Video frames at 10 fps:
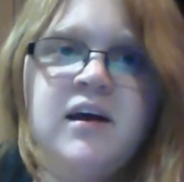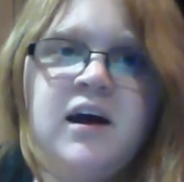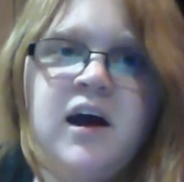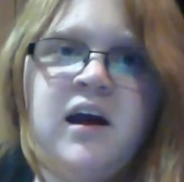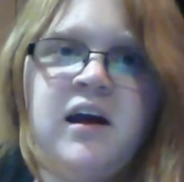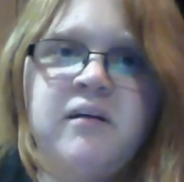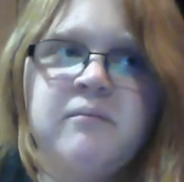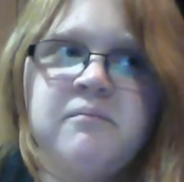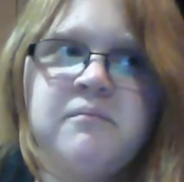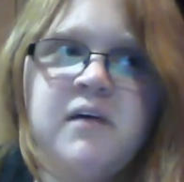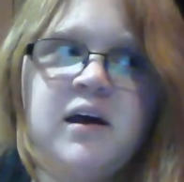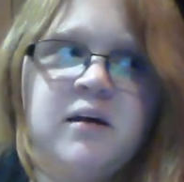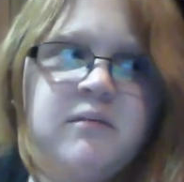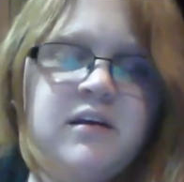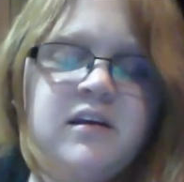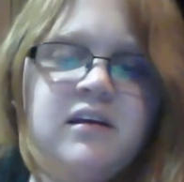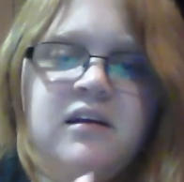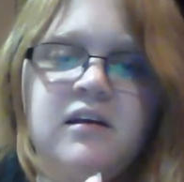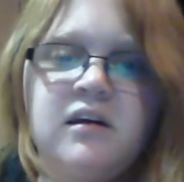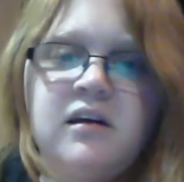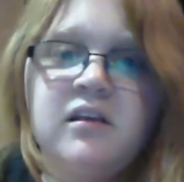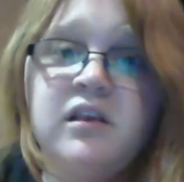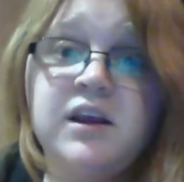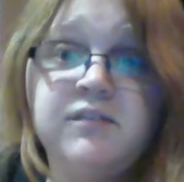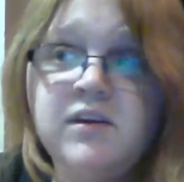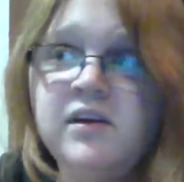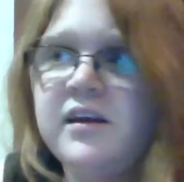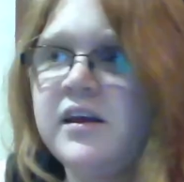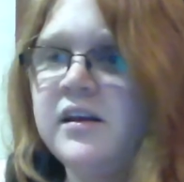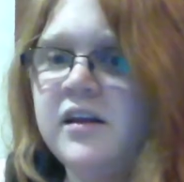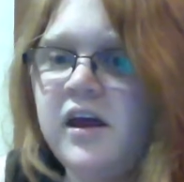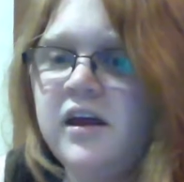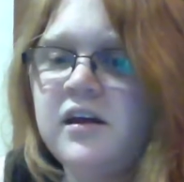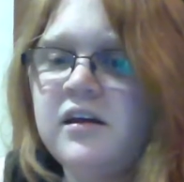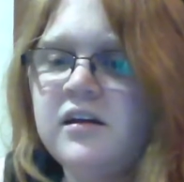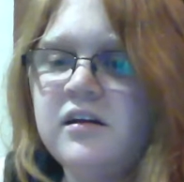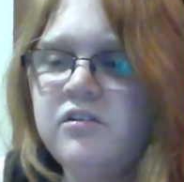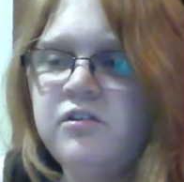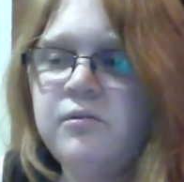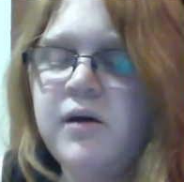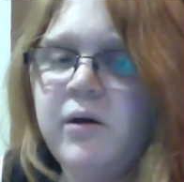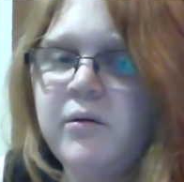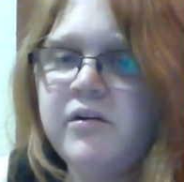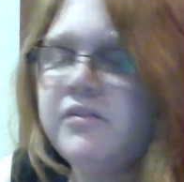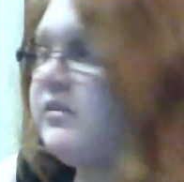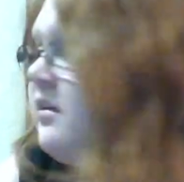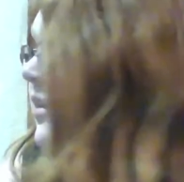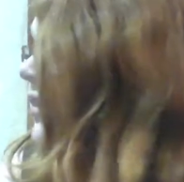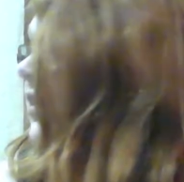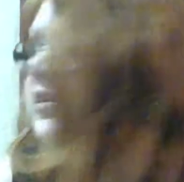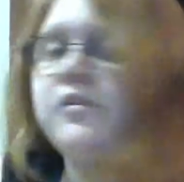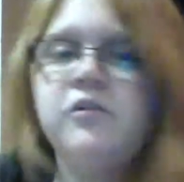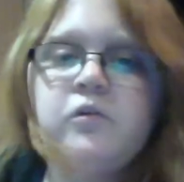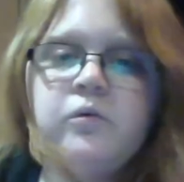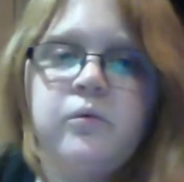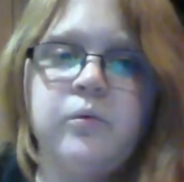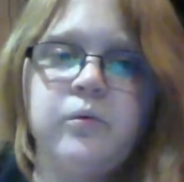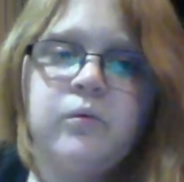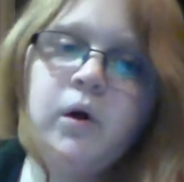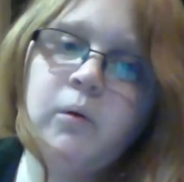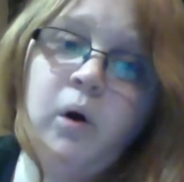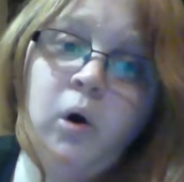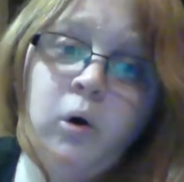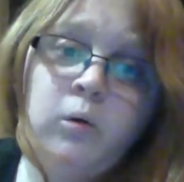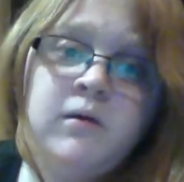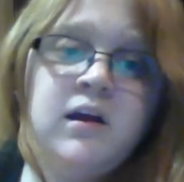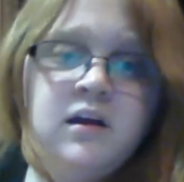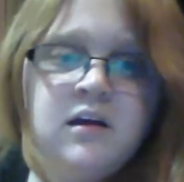I'm leaving in like 2 hours to go home.